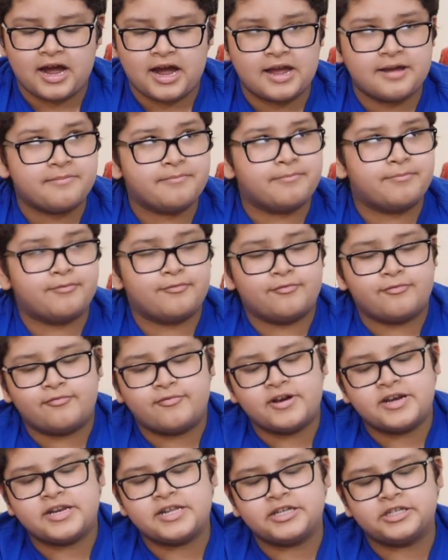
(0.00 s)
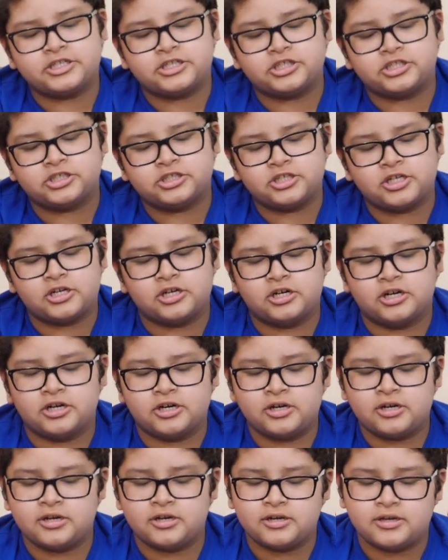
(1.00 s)
I'm pretty
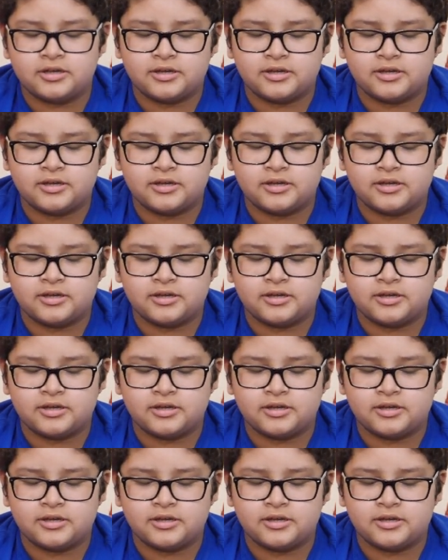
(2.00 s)
sure